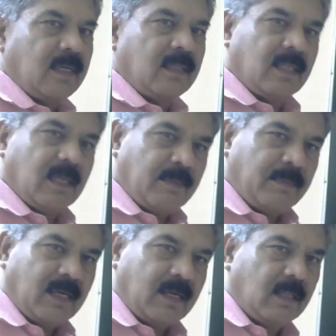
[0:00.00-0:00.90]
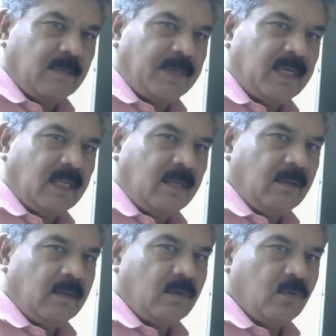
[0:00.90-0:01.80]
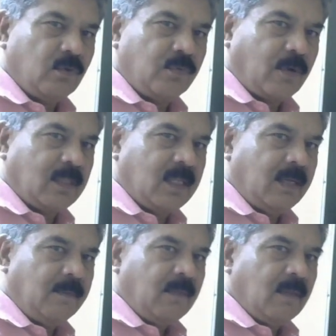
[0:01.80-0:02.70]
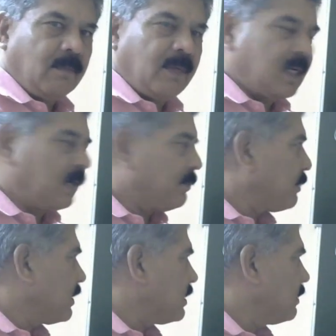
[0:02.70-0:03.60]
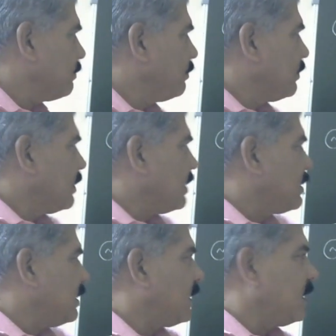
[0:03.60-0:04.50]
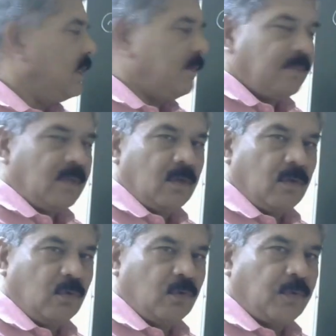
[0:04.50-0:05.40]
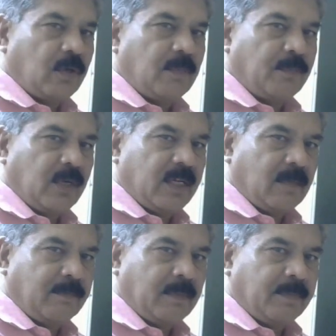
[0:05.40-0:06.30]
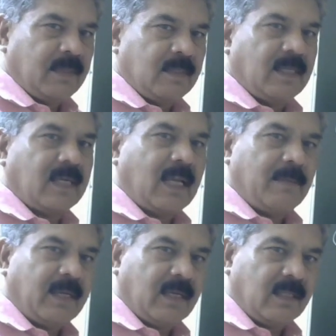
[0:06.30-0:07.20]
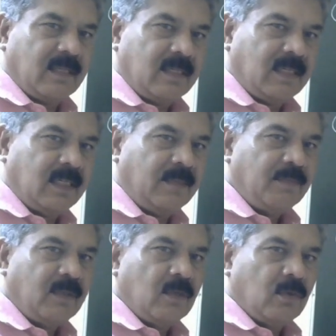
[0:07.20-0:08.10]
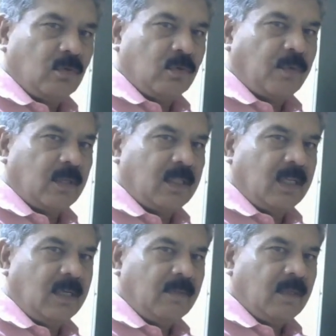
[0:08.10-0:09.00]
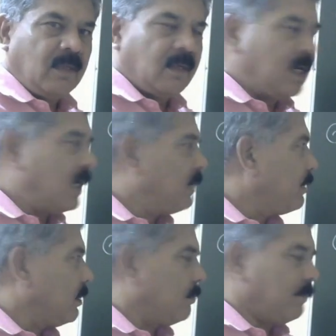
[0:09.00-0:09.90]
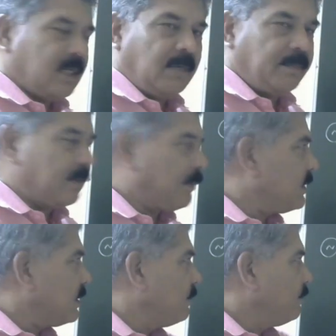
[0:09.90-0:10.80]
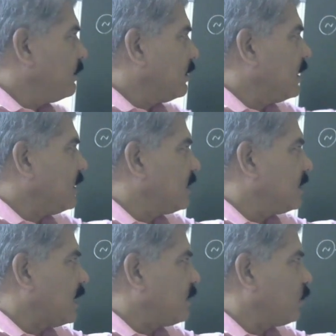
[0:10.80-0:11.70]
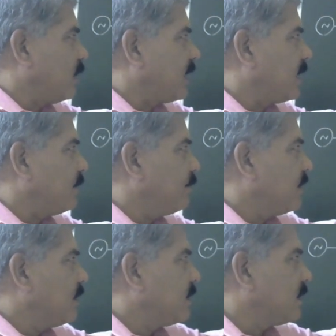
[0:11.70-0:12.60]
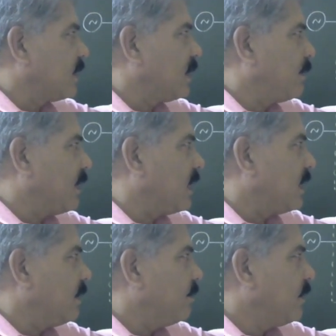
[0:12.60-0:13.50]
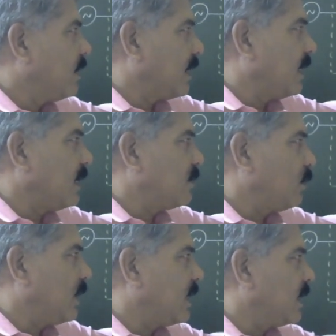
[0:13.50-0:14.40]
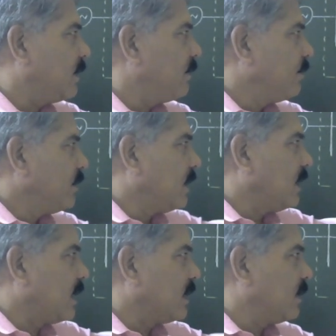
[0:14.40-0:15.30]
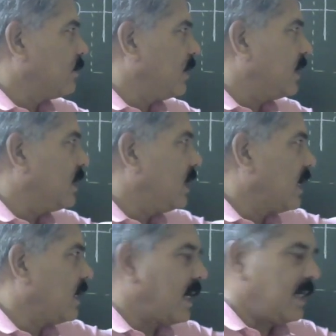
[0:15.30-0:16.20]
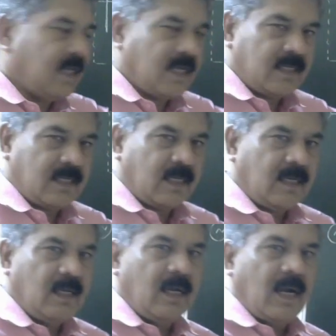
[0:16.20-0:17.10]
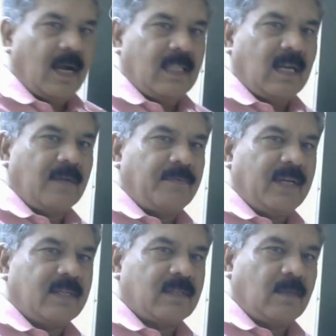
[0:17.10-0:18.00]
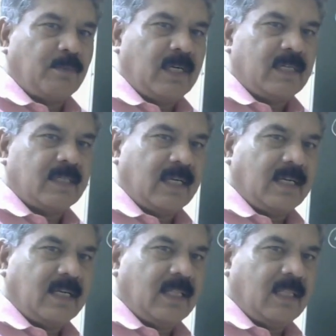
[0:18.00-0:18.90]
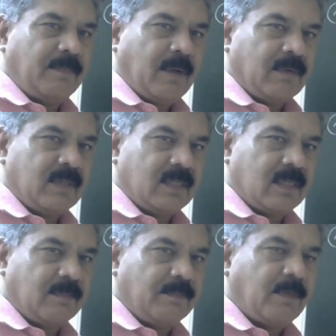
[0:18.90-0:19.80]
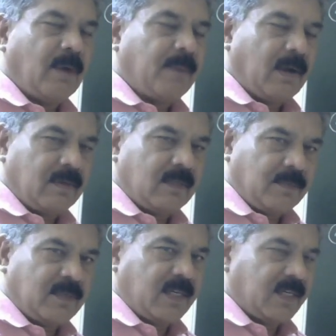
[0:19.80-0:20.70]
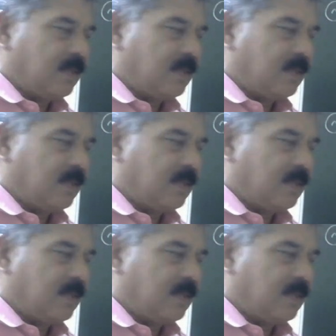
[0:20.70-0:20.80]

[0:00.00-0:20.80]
There may be another PT used for the metering purpose. Then CT used for the protection purpose. There can be another CT used for the metering purpose. Then this is isolator, circuit breaker, again isolator, then earthing switch and lightning arrestor. And there are various components connected in the power system, power substation.